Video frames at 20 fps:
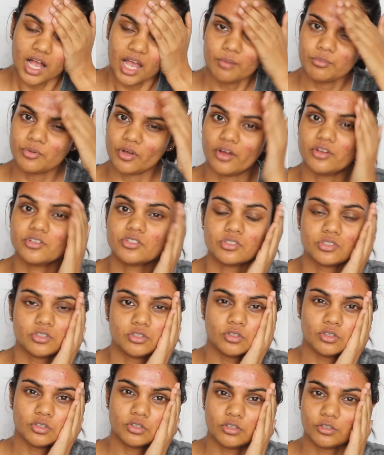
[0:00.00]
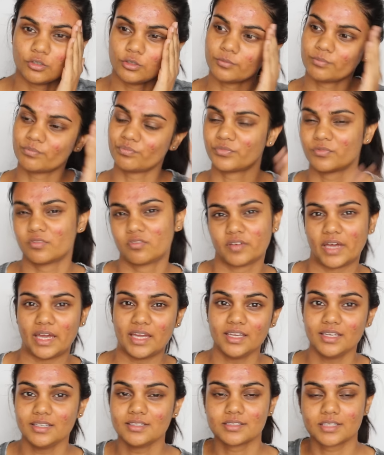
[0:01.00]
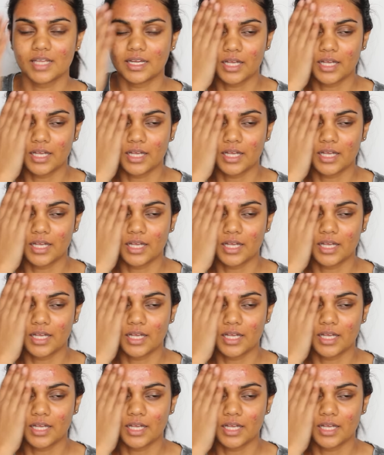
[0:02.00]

I'm not too fazed.